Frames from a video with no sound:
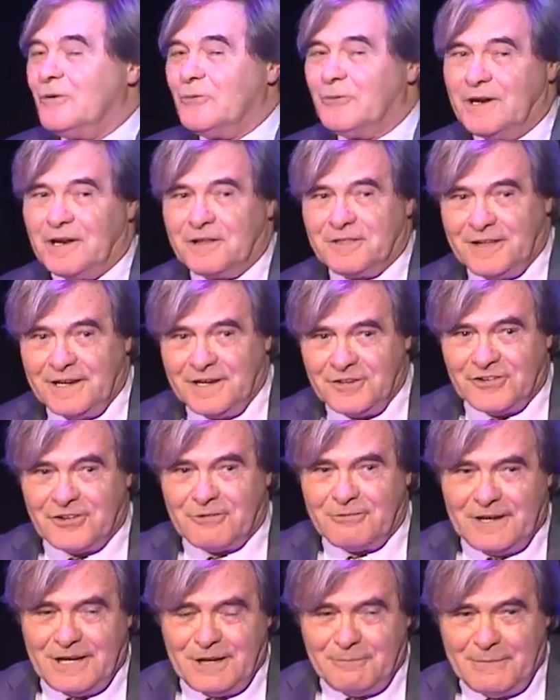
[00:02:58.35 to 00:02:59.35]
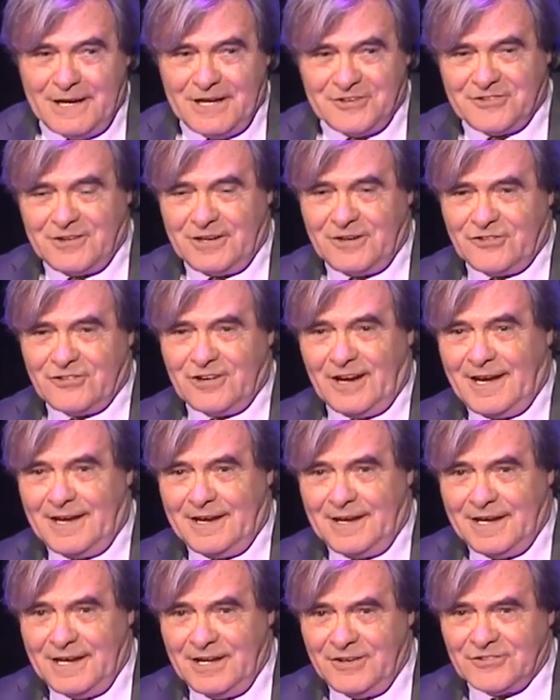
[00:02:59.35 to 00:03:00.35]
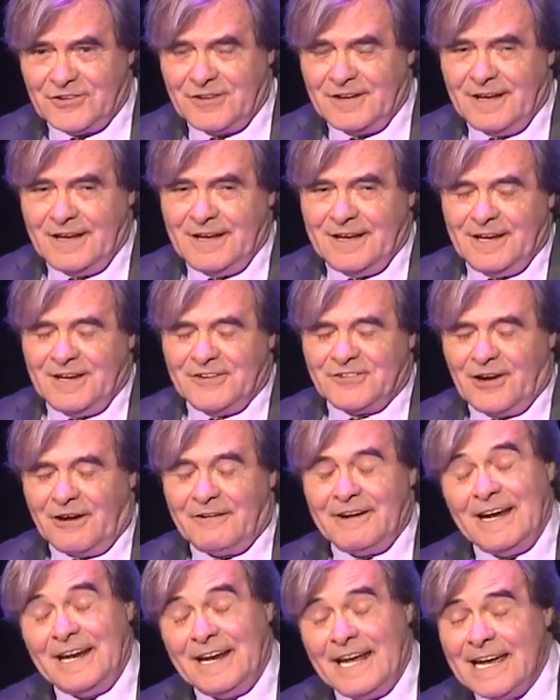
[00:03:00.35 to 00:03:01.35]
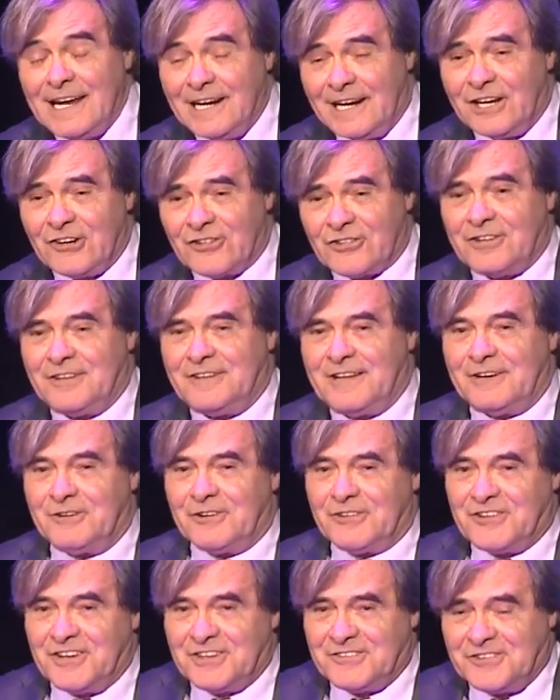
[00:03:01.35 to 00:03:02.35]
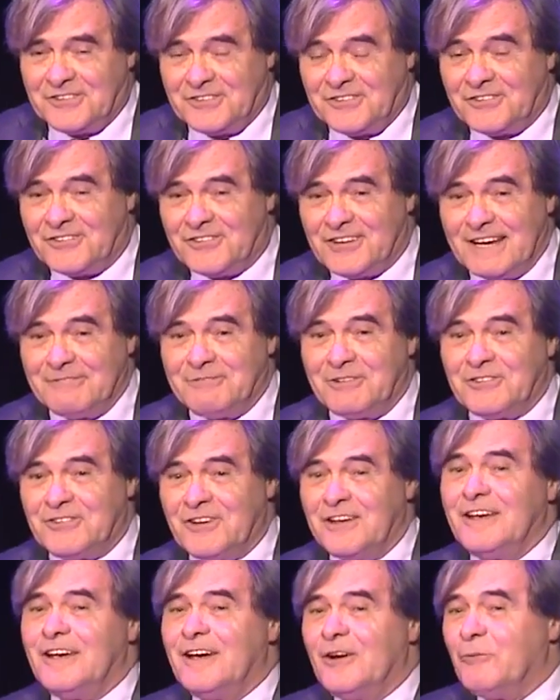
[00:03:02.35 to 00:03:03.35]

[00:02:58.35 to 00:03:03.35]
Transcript: When things are in a mess in in English, they're at 6s and 7s.